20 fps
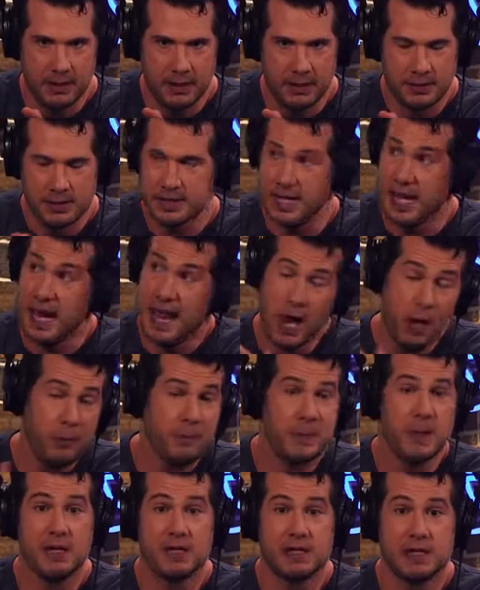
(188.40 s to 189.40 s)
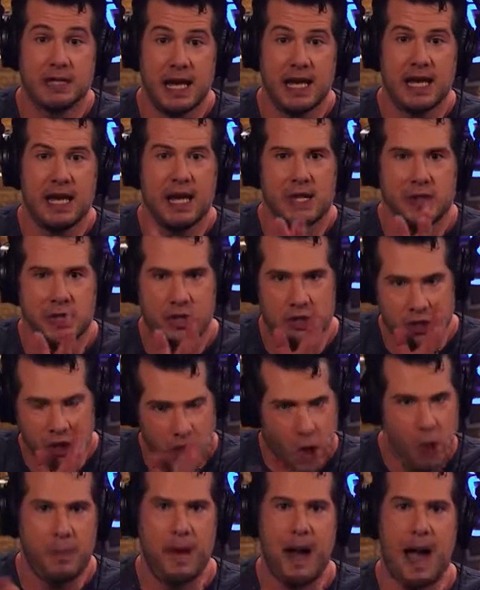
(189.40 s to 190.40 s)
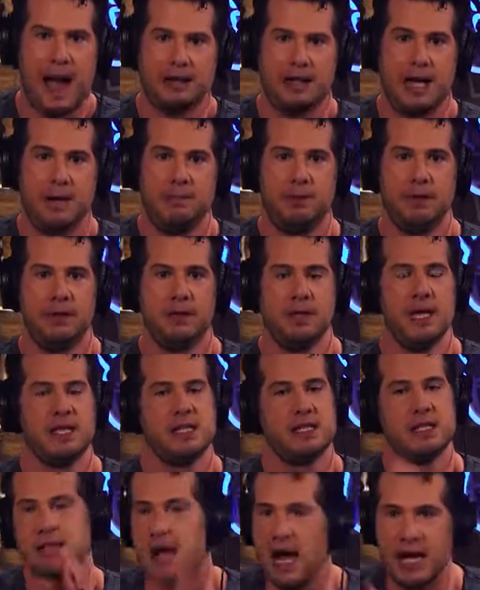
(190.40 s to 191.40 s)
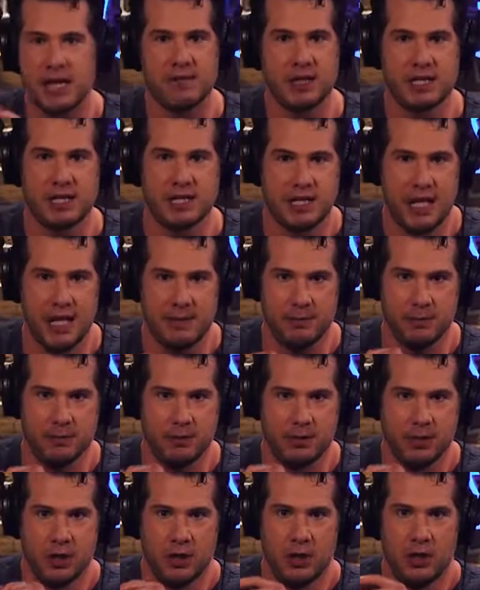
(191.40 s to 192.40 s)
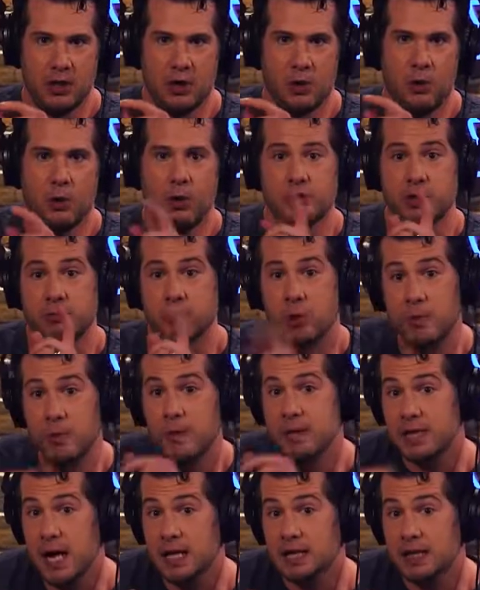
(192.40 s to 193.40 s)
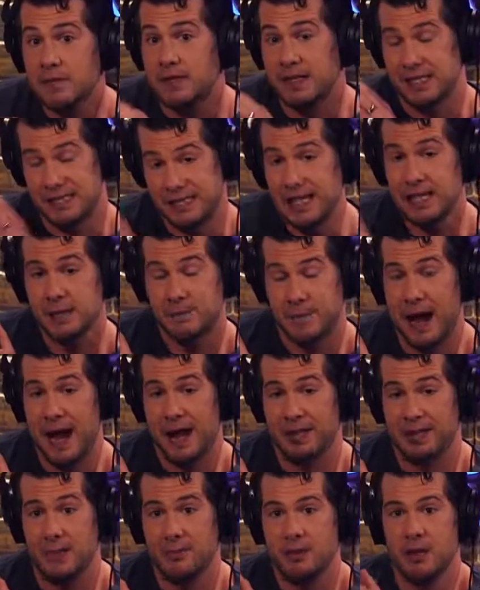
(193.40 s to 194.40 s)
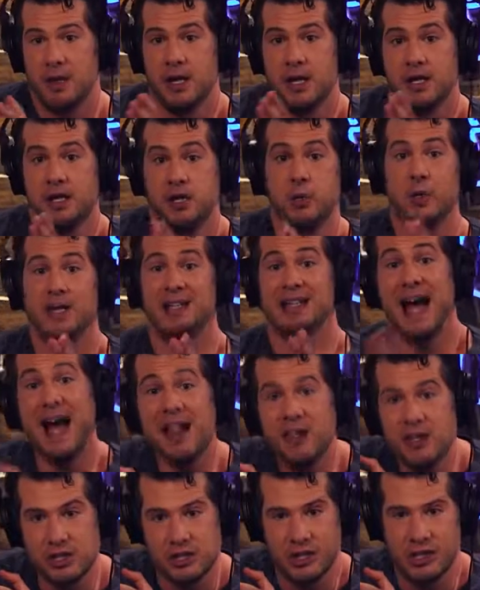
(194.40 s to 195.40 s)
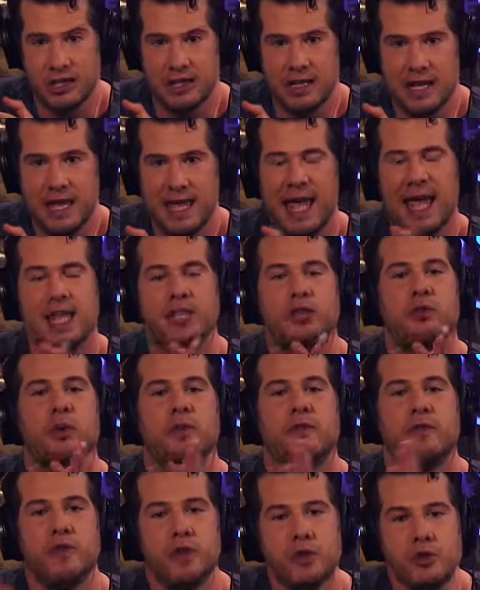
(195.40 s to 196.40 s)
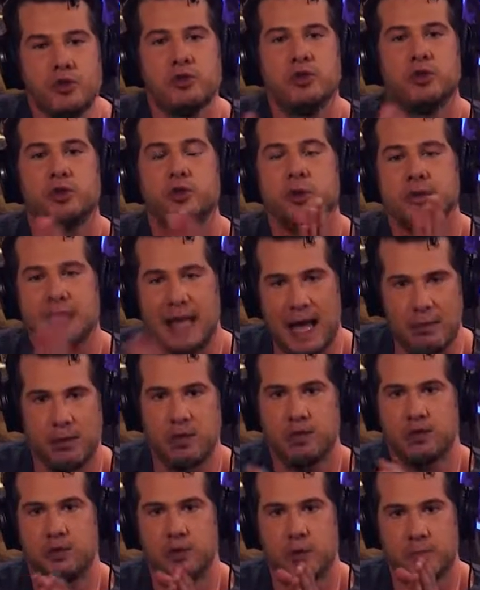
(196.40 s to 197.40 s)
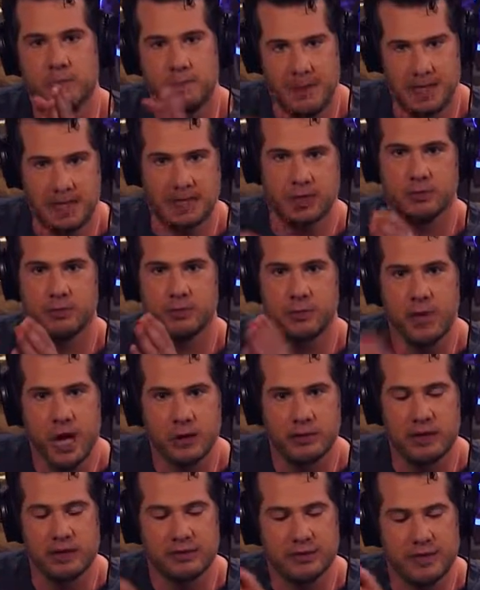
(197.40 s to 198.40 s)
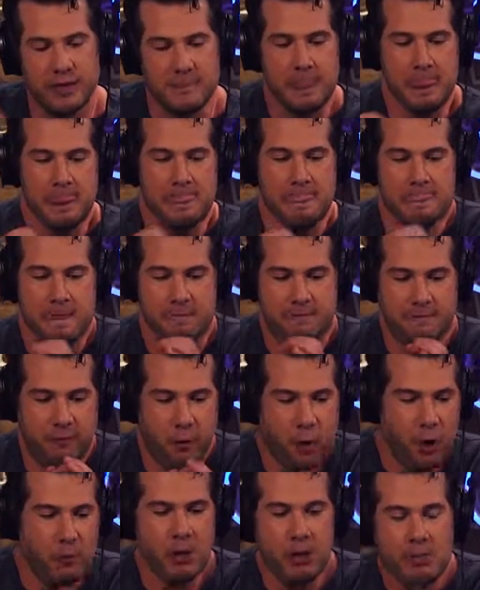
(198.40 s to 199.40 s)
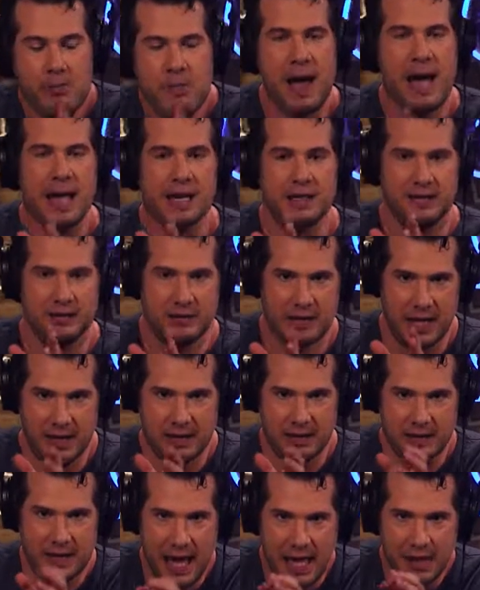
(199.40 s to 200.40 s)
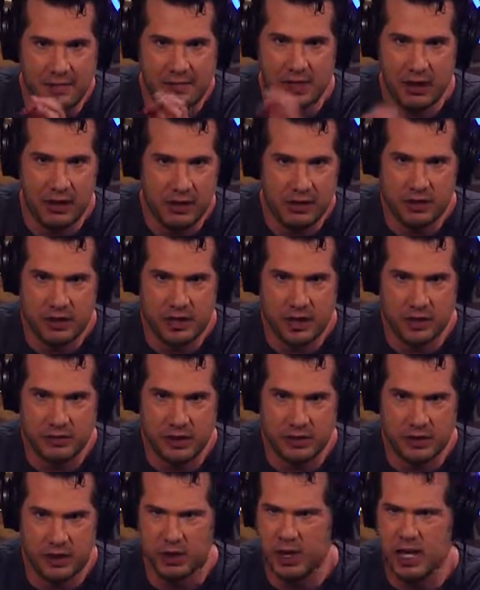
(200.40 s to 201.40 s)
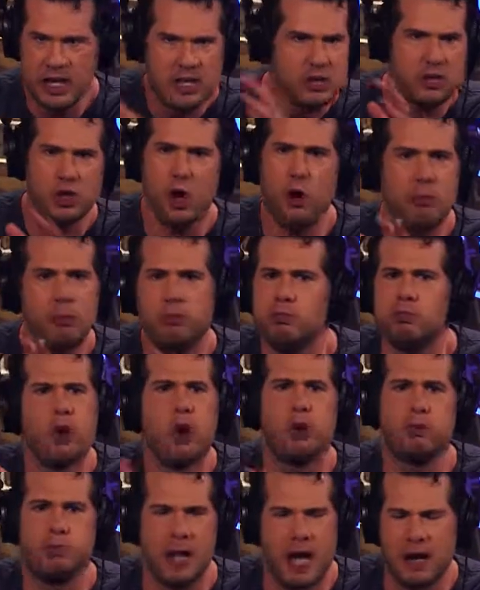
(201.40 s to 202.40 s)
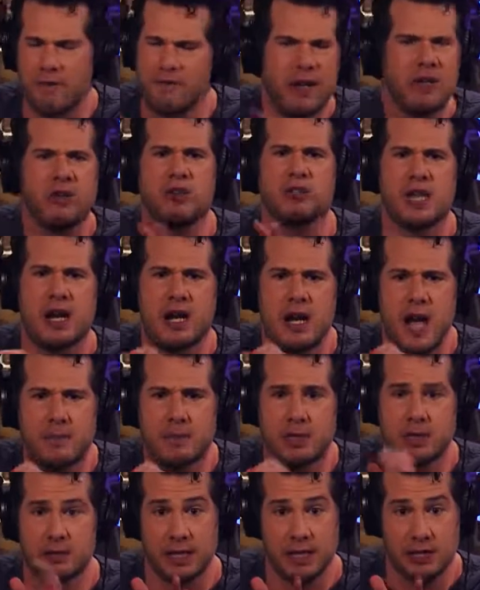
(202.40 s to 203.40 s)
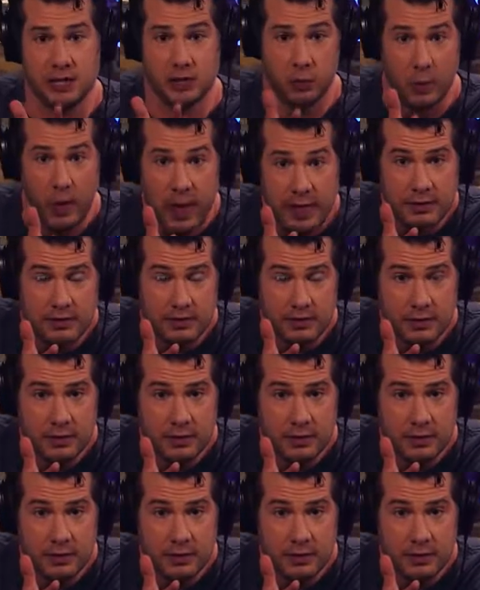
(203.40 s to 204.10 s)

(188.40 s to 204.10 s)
Does it help you to say, there's no pileup? It's not even on the table. Or is it more productive to see the pileup, to acknowledge it, and to refuse to allow it to impede your progress? See, the former mindset, that of telling yourself that there is no roadblock, failure is not an option, leads to what?